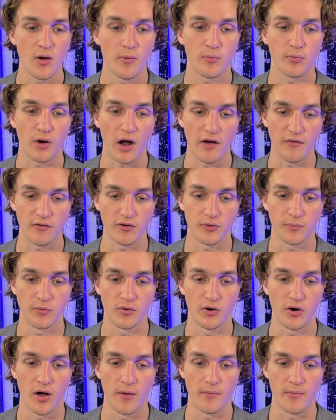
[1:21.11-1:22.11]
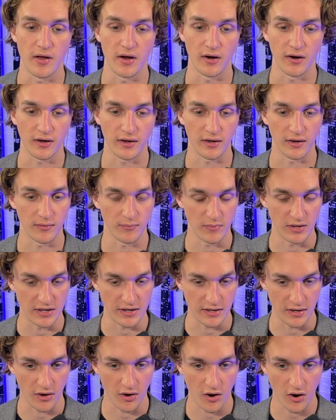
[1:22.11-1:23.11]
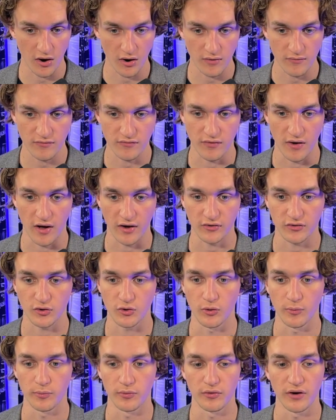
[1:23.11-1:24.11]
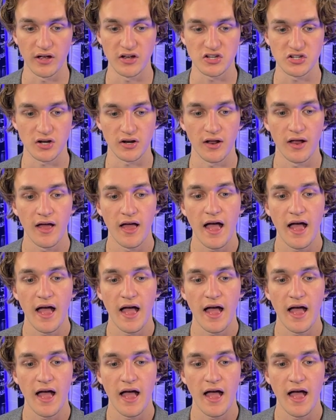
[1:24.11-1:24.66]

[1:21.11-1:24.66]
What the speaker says: profitable American media arm, Fox Corporation.